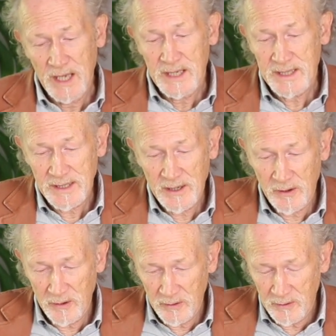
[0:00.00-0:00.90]

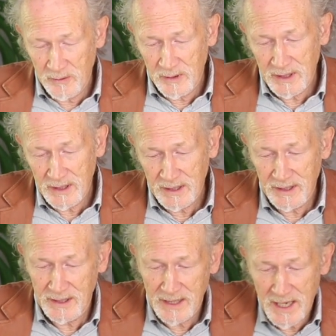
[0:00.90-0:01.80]
So
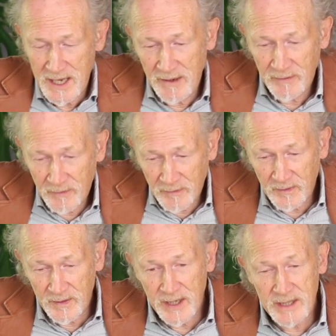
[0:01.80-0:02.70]

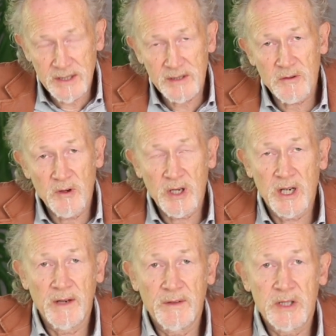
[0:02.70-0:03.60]
if there's a strong
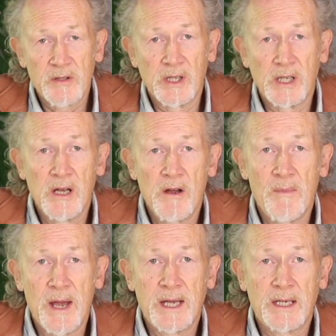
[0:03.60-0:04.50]
curvature in the lower
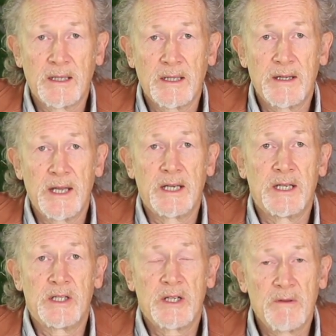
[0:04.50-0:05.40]
back,
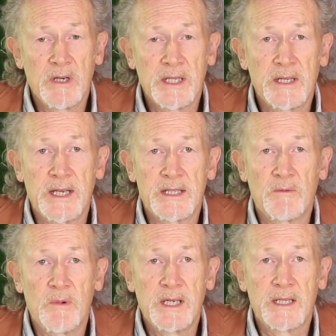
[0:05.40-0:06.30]
then generally there's a
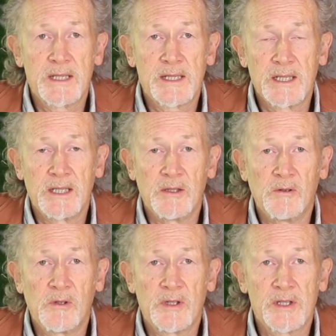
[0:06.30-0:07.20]
weakness in the
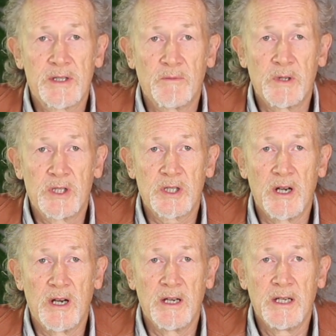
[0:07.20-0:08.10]
organs which
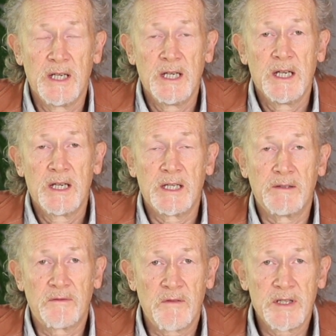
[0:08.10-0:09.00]
are in
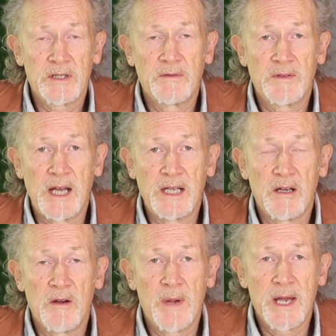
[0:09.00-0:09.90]
front of that
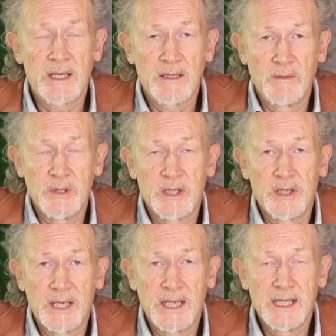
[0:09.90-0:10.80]
lower back, which are
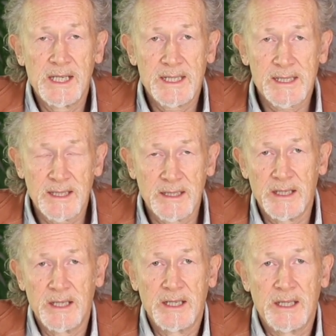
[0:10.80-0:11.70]
the kidneys
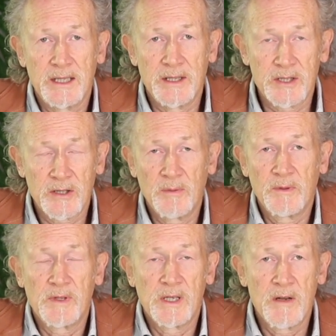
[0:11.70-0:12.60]
at the top
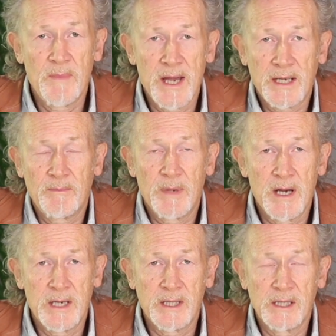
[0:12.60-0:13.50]
of the lower back,
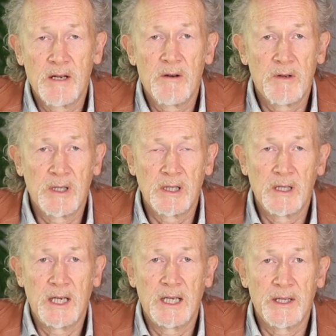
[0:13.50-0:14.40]
behind
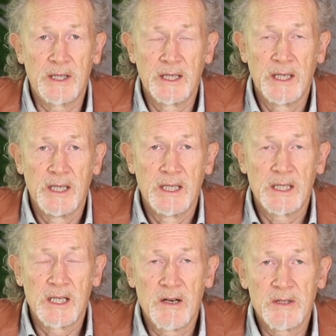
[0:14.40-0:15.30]
the
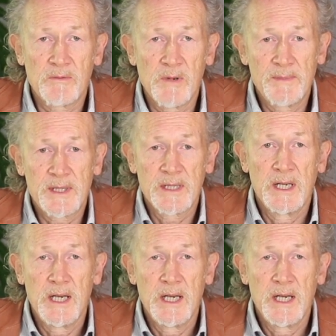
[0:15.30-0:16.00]
lowest ribs,